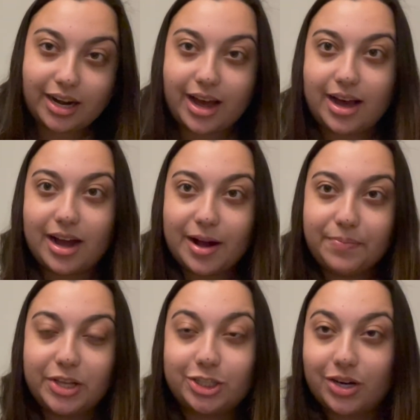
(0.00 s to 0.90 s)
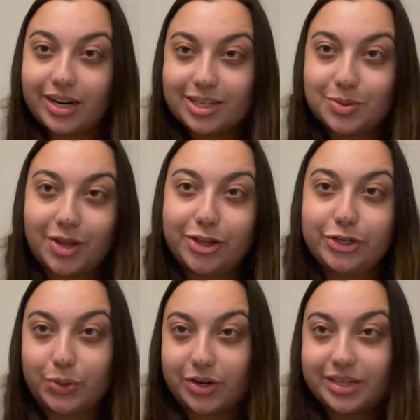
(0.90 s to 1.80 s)
Um, sorry this was on the
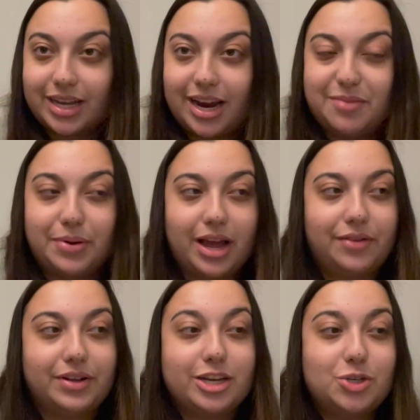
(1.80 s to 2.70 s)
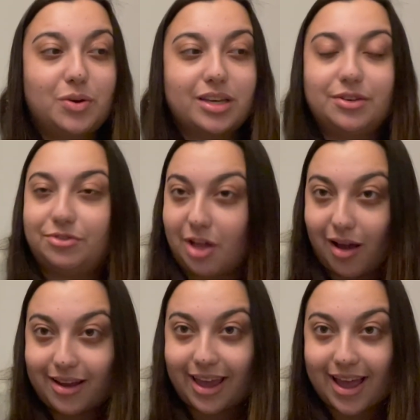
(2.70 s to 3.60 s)
shorter side, but I really just wanted to
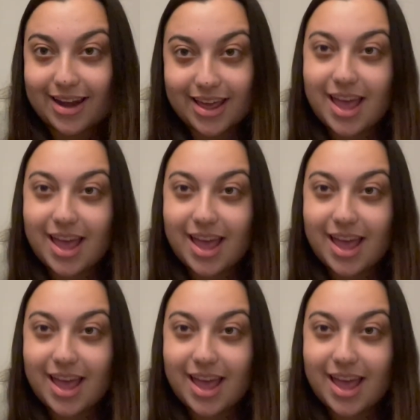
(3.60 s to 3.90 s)
vlog again